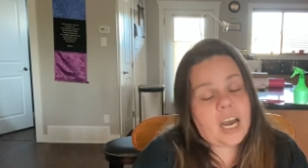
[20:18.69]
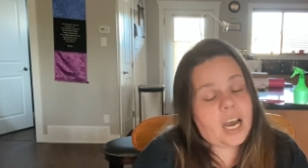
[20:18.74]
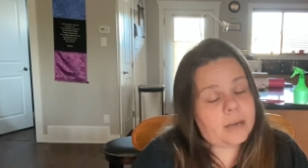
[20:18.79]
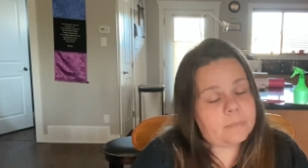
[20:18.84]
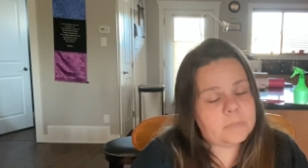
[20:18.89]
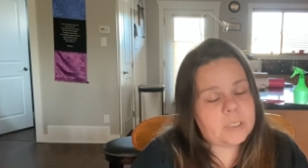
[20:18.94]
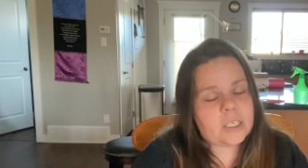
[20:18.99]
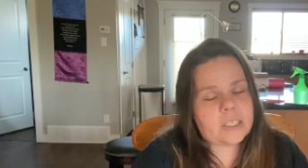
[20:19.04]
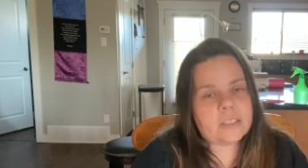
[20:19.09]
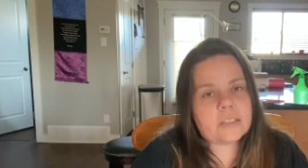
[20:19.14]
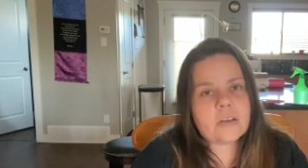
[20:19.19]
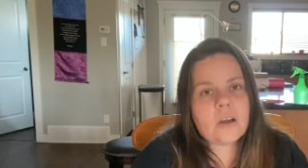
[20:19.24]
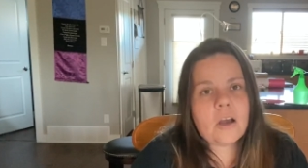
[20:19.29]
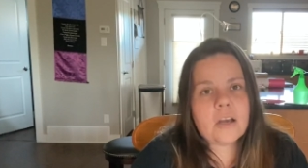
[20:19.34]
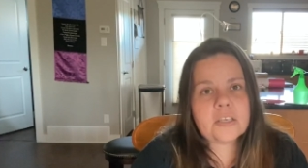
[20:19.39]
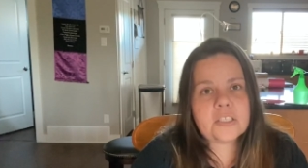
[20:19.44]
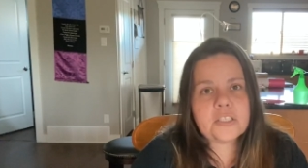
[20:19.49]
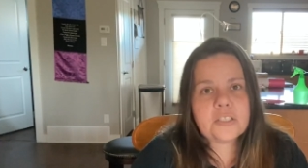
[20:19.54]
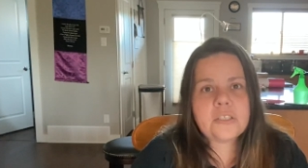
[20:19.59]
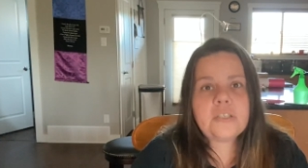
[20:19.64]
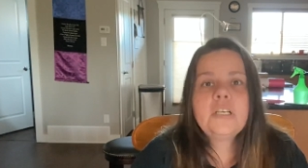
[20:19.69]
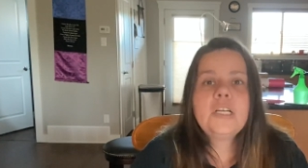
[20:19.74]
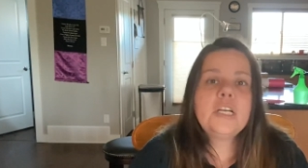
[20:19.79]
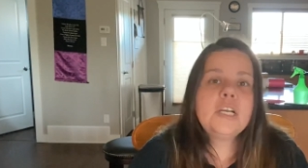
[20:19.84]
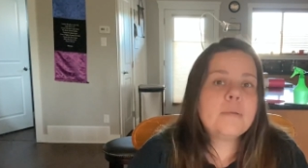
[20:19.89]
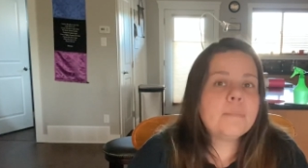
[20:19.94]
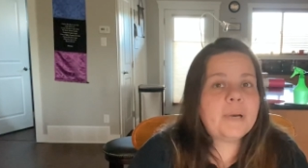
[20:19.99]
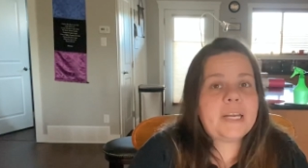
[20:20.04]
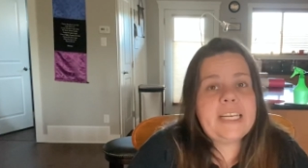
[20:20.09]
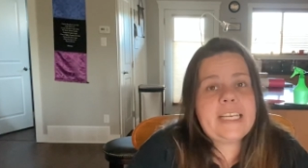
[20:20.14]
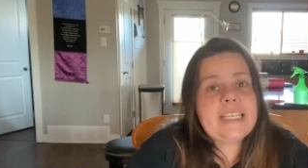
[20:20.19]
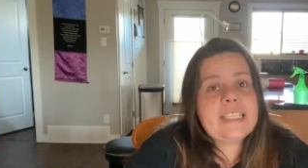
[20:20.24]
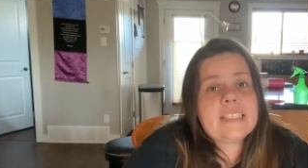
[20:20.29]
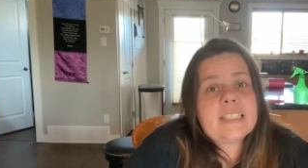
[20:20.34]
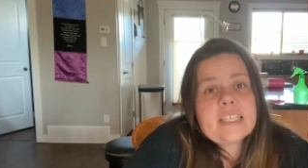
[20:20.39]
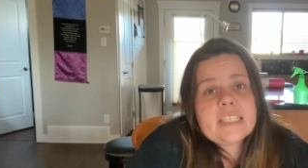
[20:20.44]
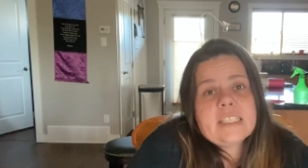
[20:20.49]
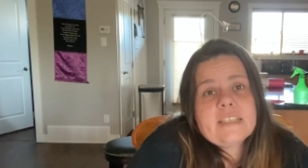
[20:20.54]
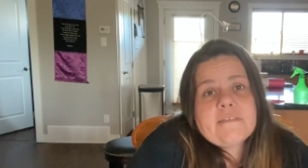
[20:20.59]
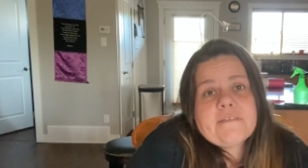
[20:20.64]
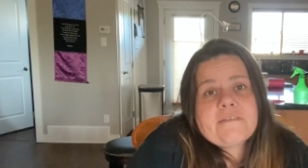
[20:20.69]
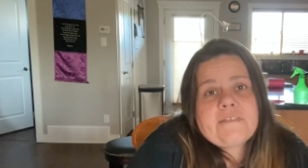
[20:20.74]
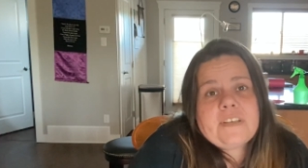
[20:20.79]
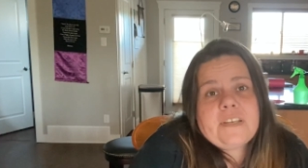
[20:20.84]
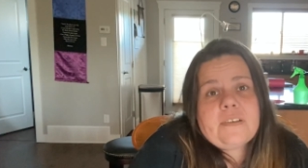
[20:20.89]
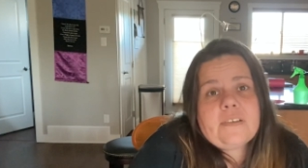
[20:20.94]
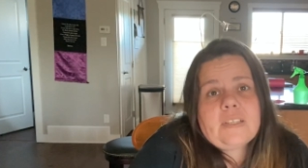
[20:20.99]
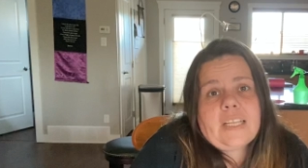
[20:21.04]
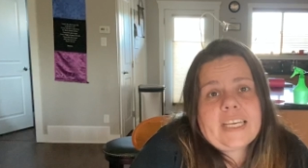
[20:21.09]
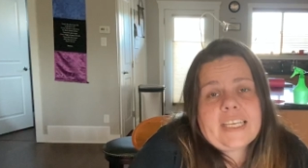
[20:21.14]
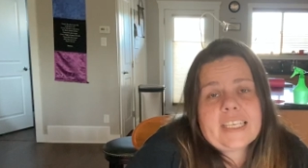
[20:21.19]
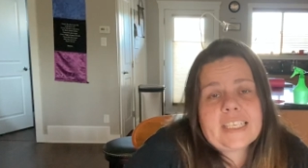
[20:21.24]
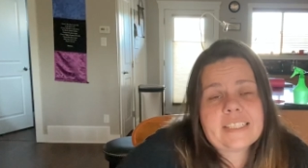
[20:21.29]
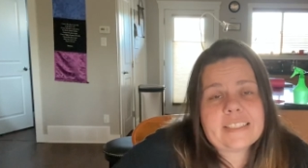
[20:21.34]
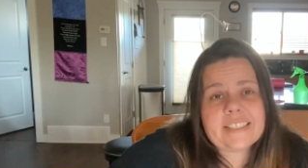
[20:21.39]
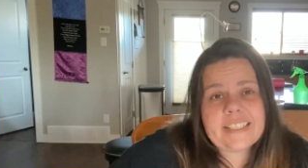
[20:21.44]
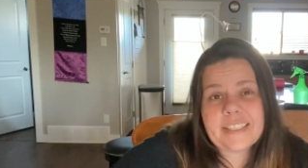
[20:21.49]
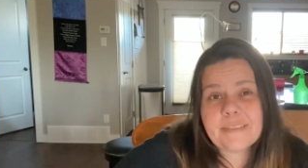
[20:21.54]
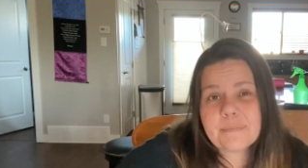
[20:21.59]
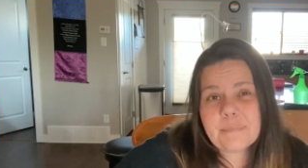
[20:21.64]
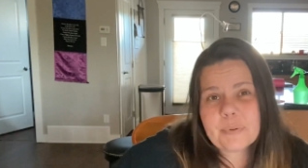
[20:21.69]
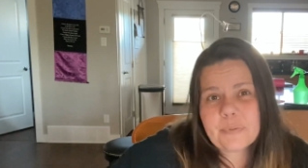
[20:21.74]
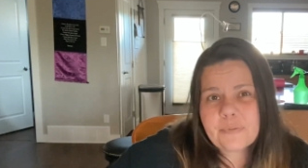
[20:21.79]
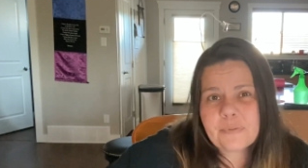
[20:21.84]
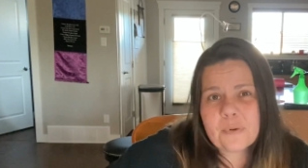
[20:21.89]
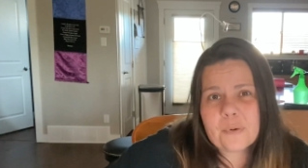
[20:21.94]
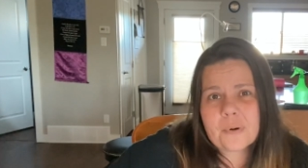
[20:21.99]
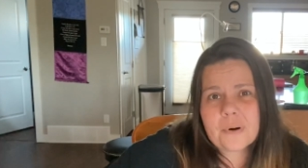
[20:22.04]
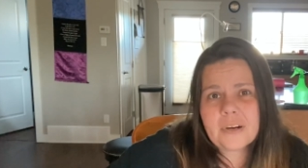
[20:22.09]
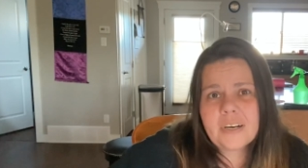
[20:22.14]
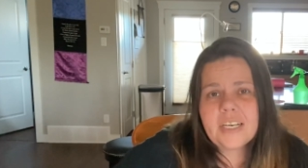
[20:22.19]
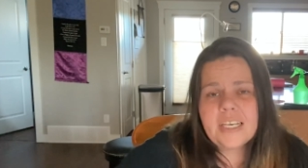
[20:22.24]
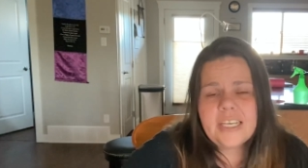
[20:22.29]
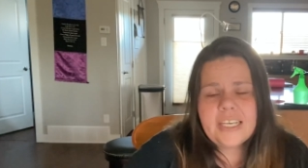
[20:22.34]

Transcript: I'm not a doctor, but it doesn't feel like it did before.